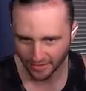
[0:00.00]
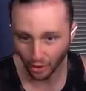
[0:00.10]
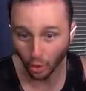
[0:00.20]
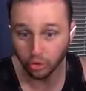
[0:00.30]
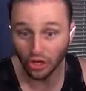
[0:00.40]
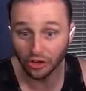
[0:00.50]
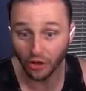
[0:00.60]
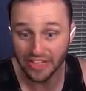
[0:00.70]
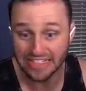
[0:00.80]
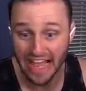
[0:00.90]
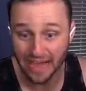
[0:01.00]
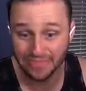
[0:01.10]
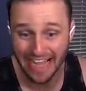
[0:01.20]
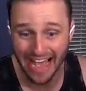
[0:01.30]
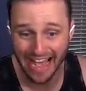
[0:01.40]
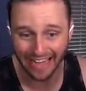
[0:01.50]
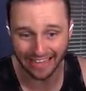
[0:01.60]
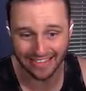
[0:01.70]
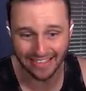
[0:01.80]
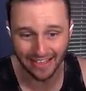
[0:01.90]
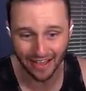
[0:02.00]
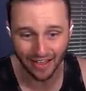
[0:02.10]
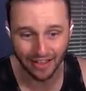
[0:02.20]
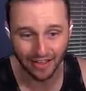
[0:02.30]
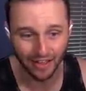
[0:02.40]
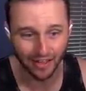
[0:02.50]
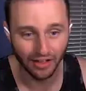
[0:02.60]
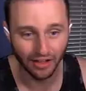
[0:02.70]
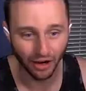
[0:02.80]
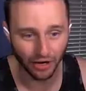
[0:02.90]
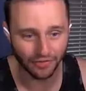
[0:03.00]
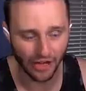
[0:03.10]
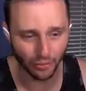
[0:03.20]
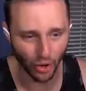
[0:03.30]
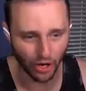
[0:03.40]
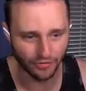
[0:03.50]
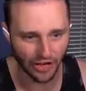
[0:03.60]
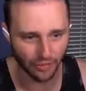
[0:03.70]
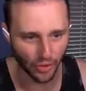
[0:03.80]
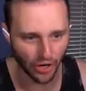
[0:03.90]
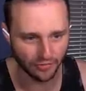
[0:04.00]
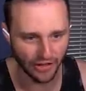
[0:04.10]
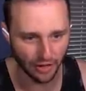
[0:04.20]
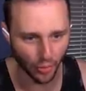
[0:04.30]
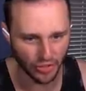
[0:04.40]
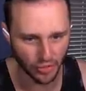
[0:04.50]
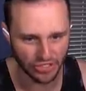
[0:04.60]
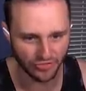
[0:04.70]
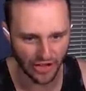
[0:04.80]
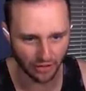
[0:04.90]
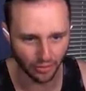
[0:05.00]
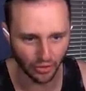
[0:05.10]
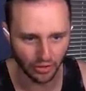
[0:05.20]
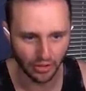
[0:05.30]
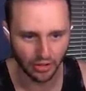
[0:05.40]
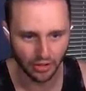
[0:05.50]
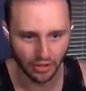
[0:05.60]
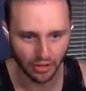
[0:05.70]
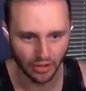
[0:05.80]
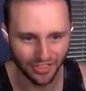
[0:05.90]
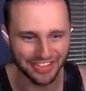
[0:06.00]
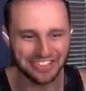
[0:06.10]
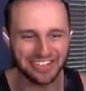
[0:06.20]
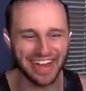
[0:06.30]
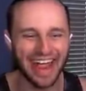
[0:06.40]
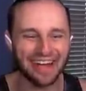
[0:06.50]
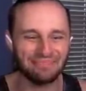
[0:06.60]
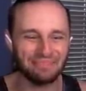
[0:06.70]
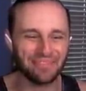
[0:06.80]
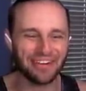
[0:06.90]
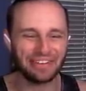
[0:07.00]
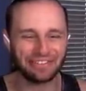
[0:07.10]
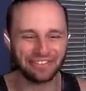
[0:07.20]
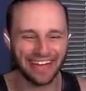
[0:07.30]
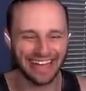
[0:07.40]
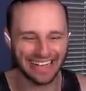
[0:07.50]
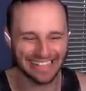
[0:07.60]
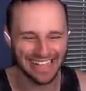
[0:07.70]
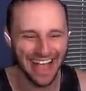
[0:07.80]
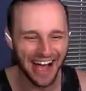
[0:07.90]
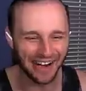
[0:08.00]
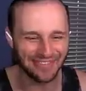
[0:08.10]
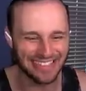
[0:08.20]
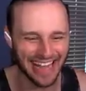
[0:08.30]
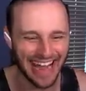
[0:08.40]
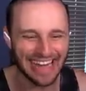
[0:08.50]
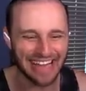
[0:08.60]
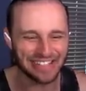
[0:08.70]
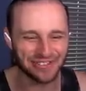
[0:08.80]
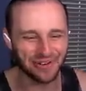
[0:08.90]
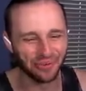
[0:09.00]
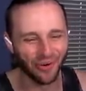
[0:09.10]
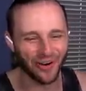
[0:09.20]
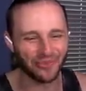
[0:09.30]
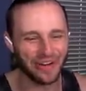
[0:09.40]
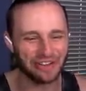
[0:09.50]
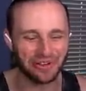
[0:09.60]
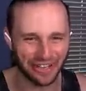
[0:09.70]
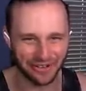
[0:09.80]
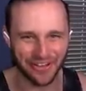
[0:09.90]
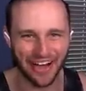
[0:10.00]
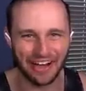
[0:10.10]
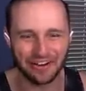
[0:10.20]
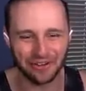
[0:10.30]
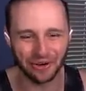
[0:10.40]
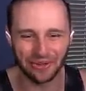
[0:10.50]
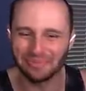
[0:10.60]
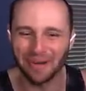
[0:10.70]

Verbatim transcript: Oh, look at all these name tags. Unavailable, unavailable, unavailable. Which one's available? The champ prefix obtained as a reward when you kill the Iron Golem